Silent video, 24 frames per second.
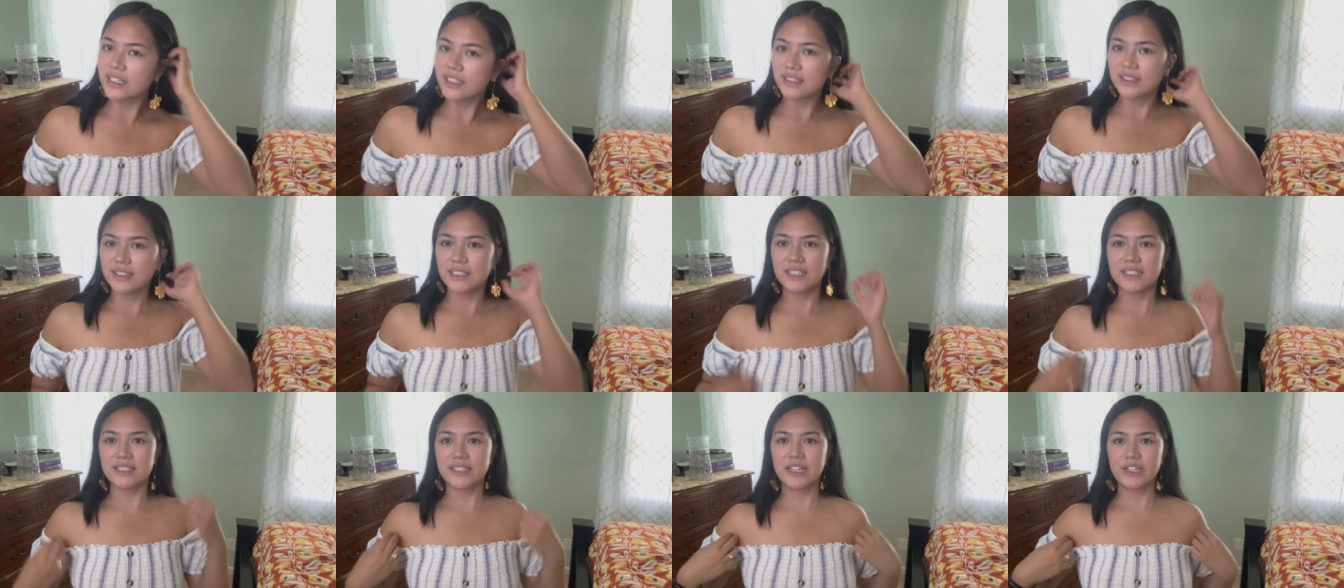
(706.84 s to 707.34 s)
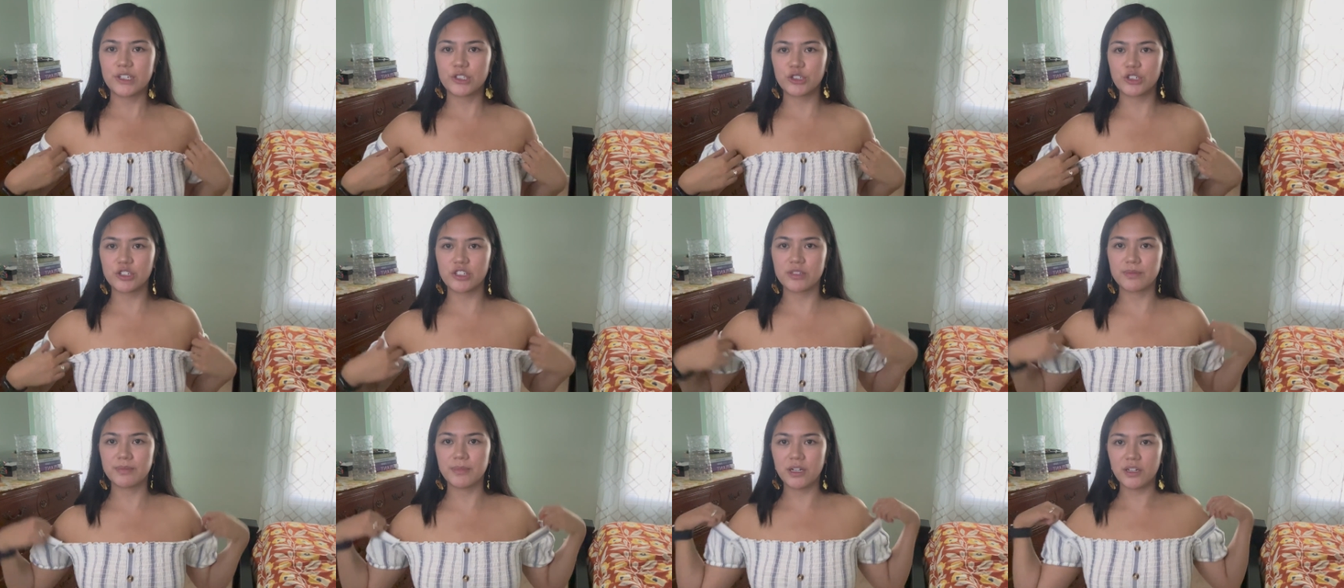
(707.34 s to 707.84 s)
This extra
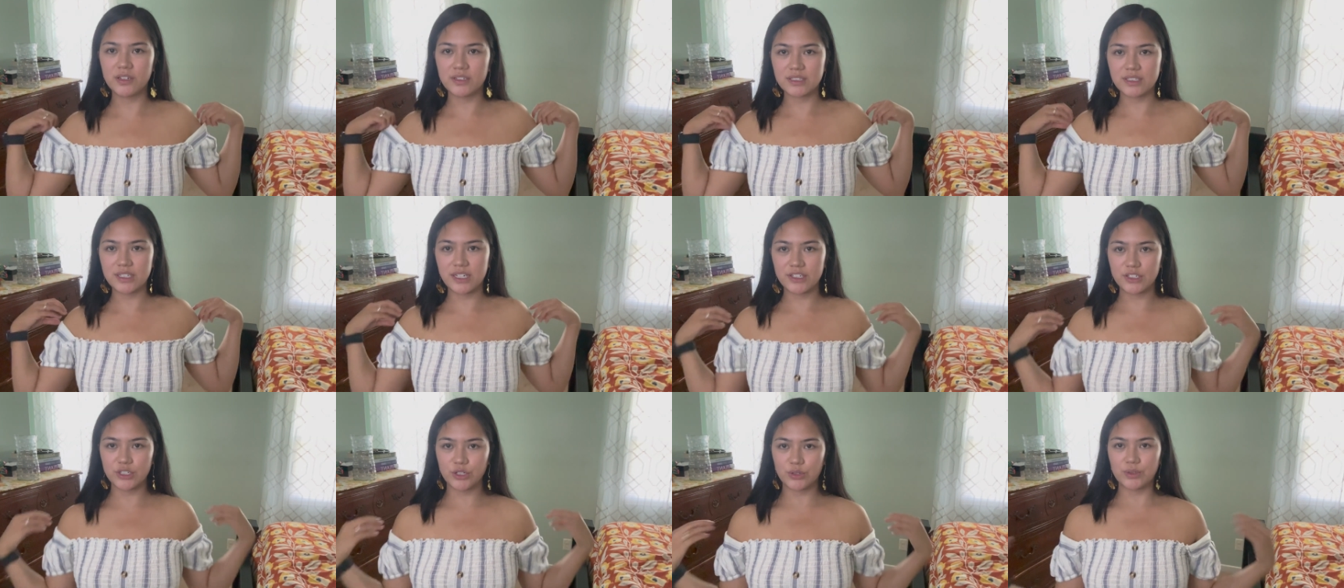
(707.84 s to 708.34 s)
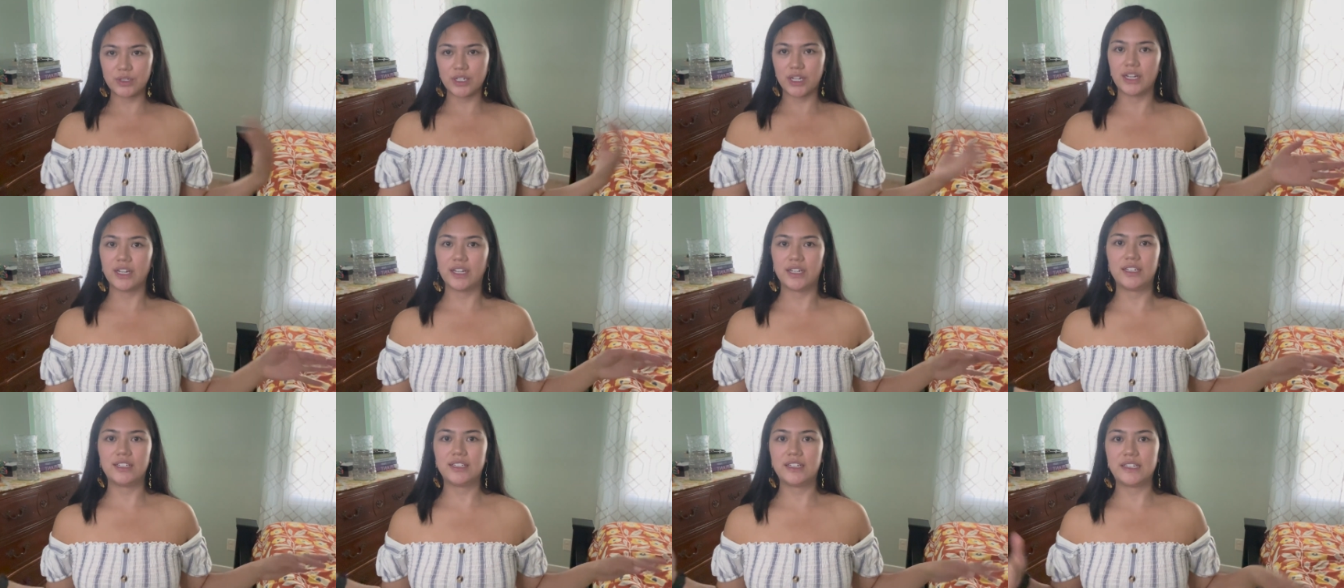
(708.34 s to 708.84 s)
small is not too
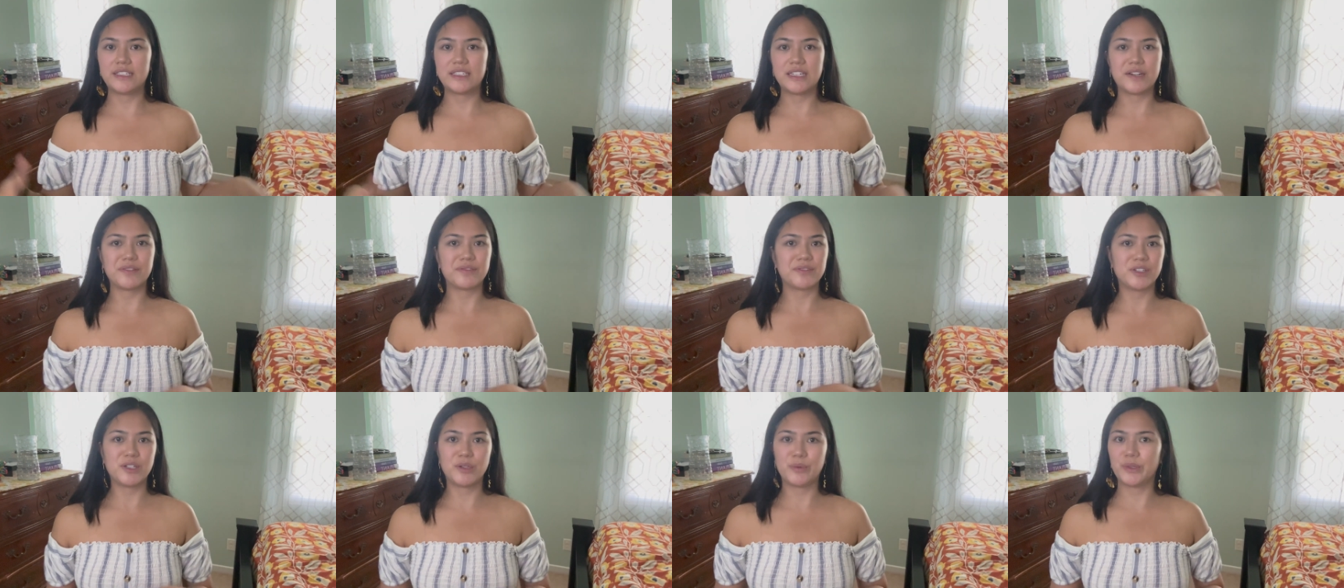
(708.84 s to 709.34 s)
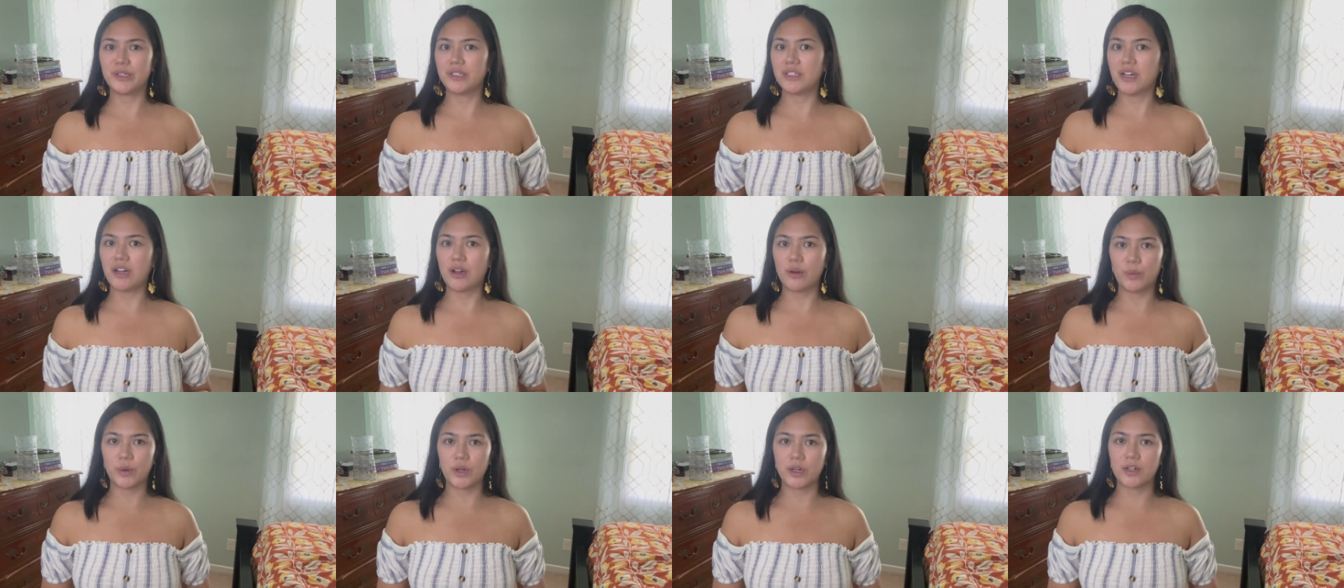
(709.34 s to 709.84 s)
tight. I definitely would
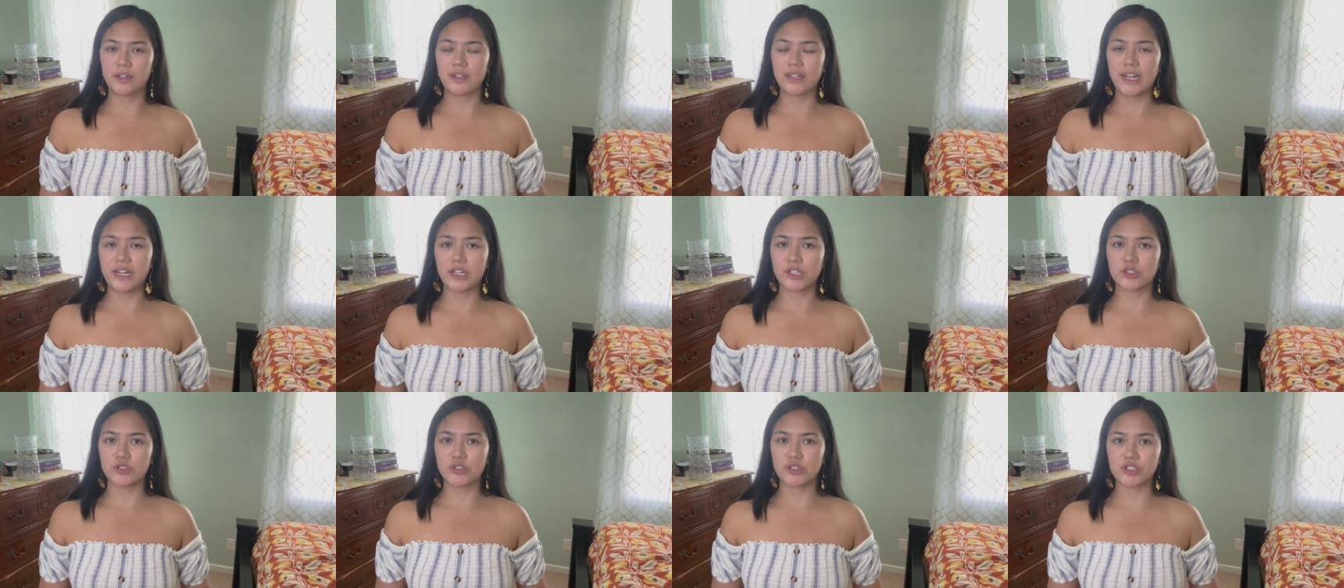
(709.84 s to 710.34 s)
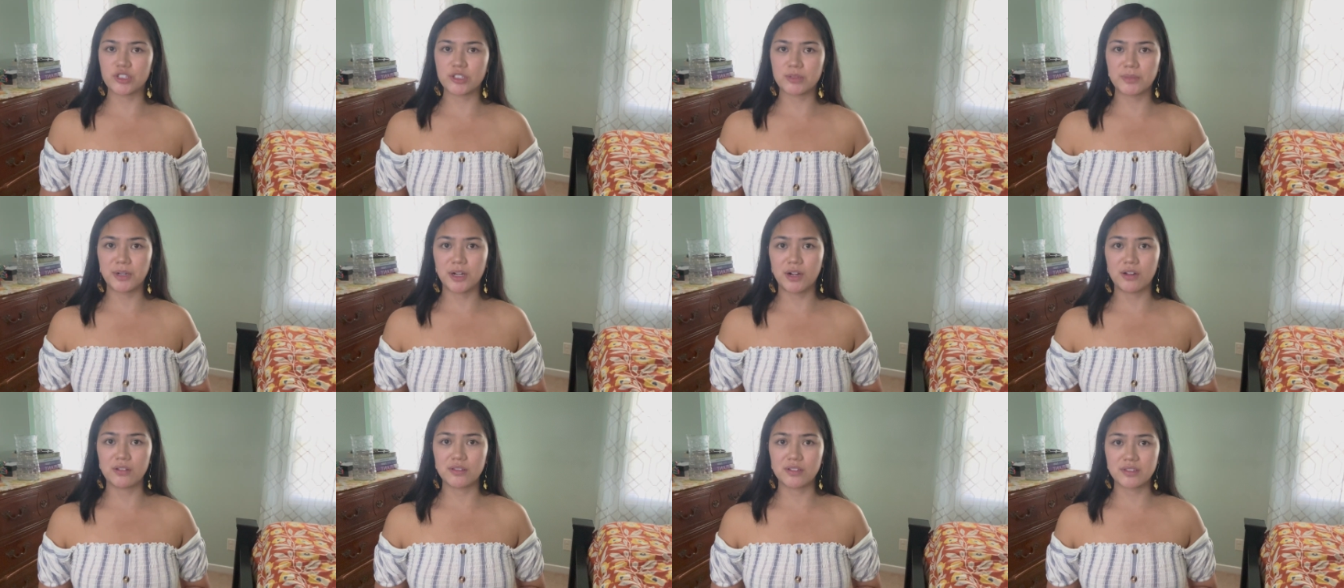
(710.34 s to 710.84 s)
not wear an extra
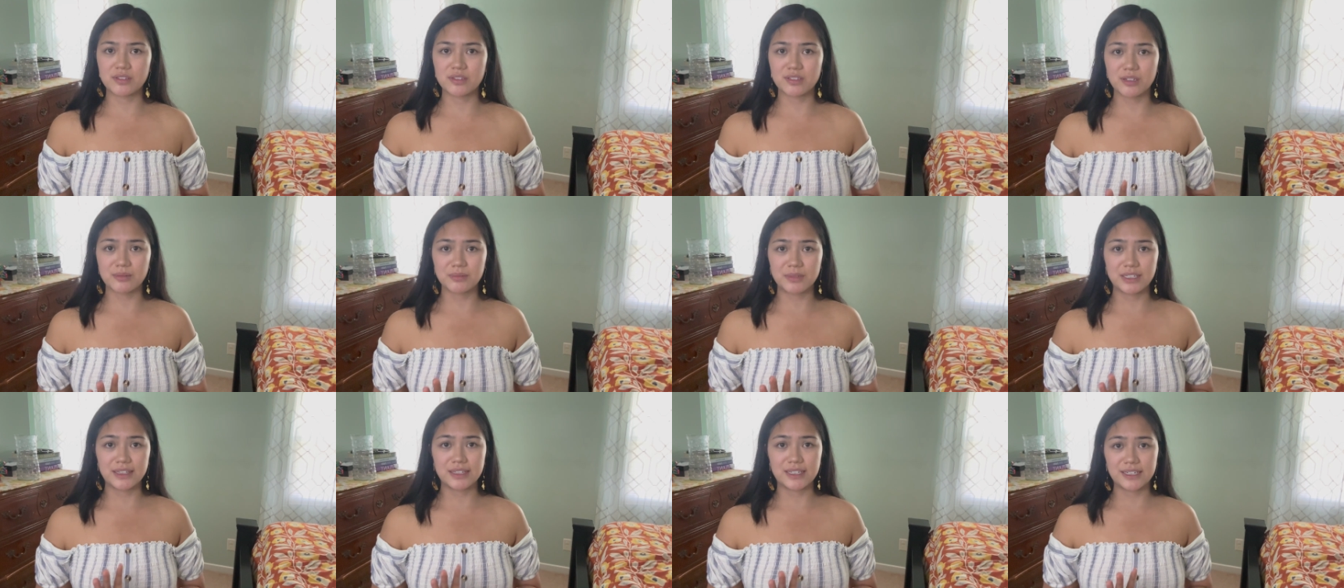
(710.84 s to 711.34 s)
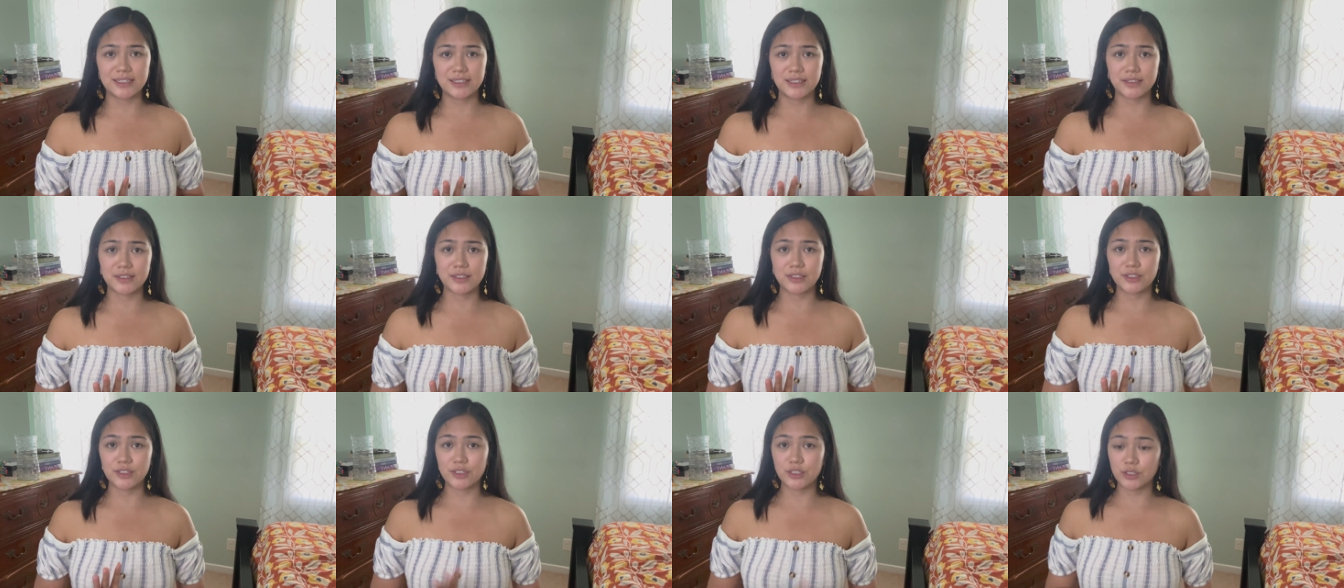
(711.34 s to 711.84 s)
small on something that
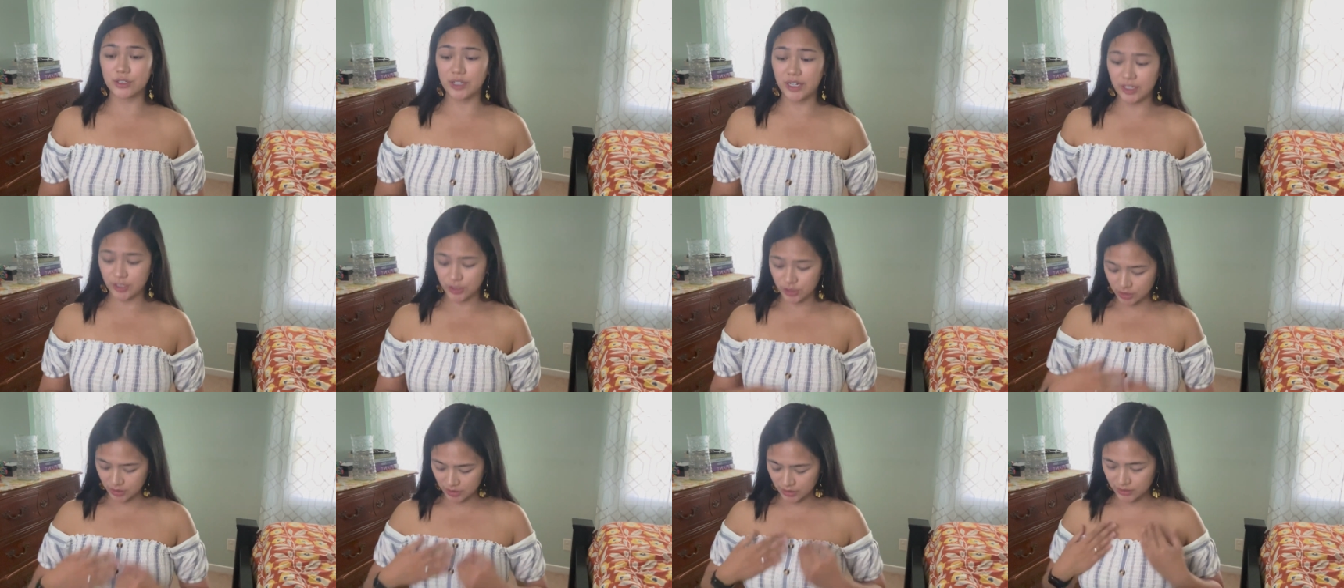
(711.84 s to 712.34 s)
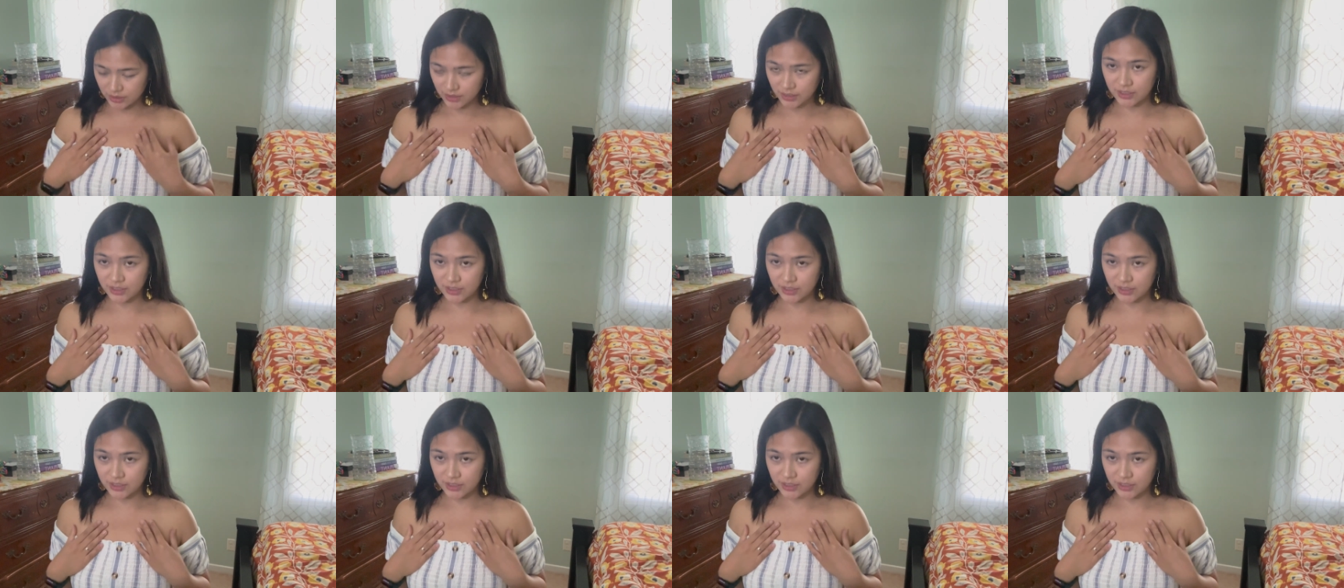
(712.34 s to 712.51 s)
doesn't stretch.